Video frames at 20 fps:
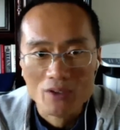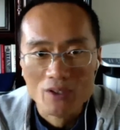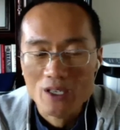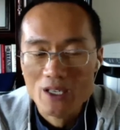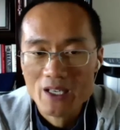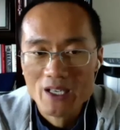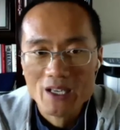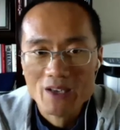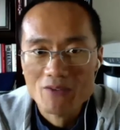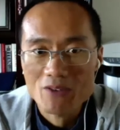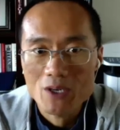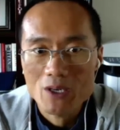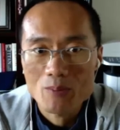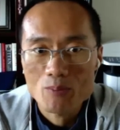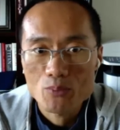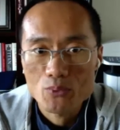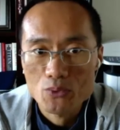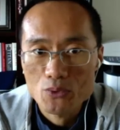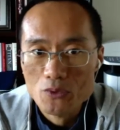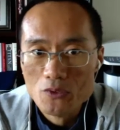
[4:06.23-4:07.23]
I have a
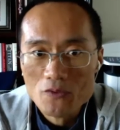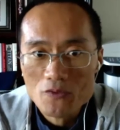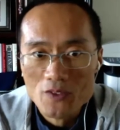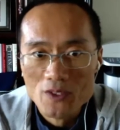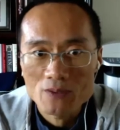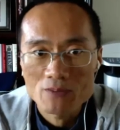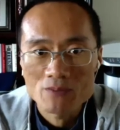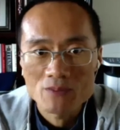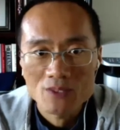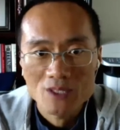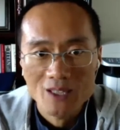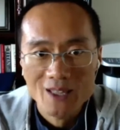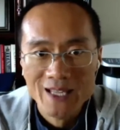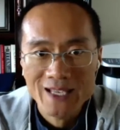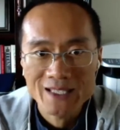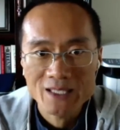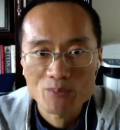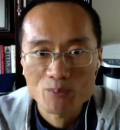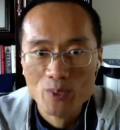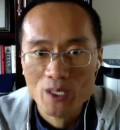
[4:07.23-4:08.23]
proven
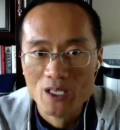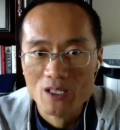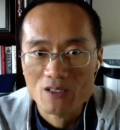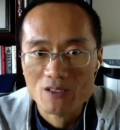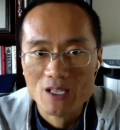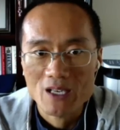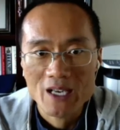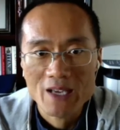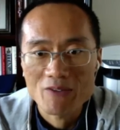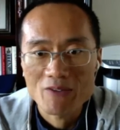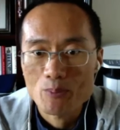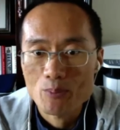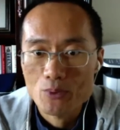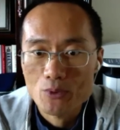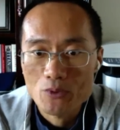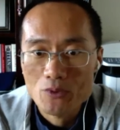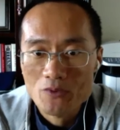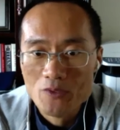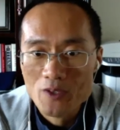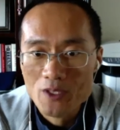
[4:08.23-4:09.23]
landing page. I have a
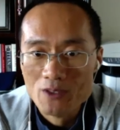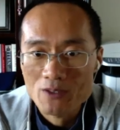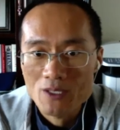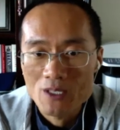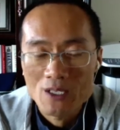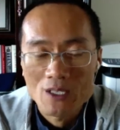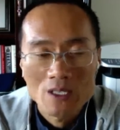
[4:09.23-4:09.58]
proven